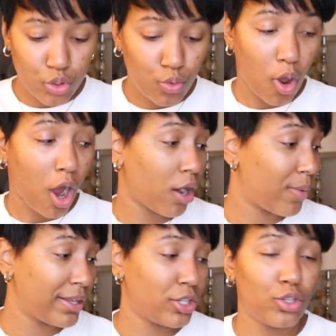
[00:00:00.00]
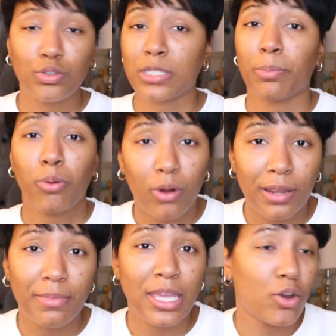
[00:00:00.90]
you are, whether you're
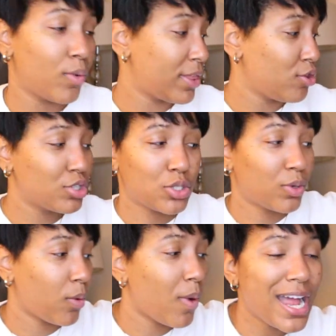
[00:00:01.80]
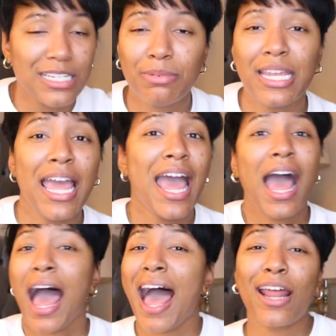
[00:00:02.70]
supporting me or whether you just want to watch me.
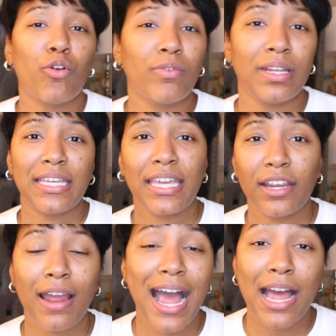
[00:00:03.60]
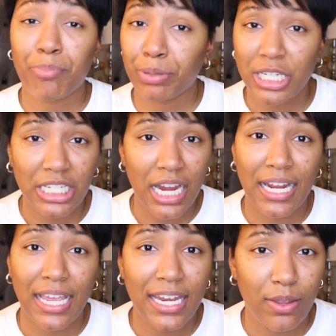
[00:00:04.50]
I don't care. I appreciate
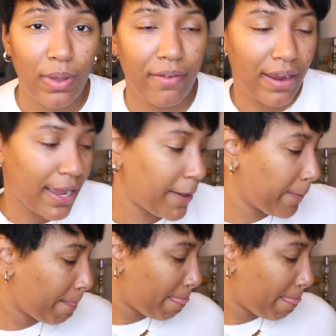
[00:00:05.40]
it anyway, right?